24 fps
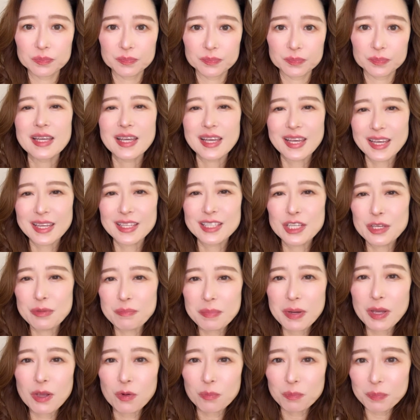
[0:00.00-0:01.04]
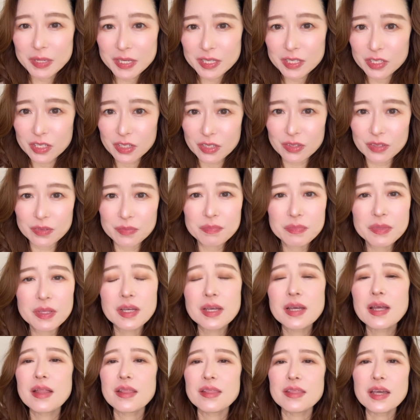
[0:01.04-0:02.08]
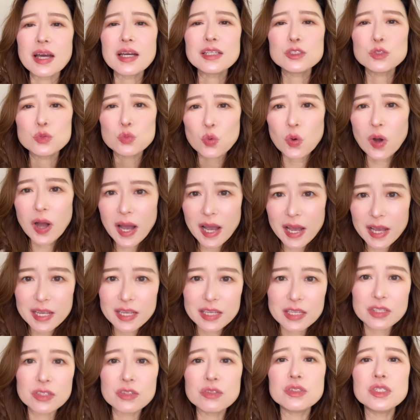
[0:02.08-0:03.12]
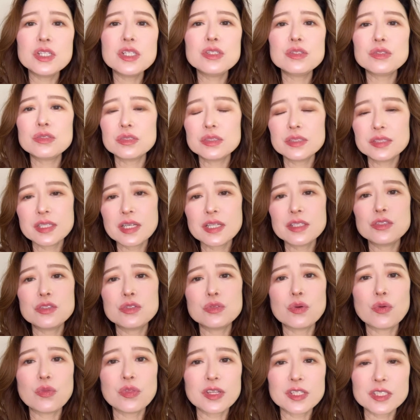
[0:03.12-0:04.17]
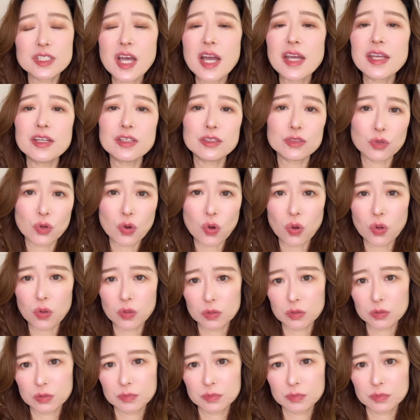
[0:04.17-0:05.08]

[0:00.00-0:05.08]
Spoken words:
And in my opinion, that's why you need to set your desired goal.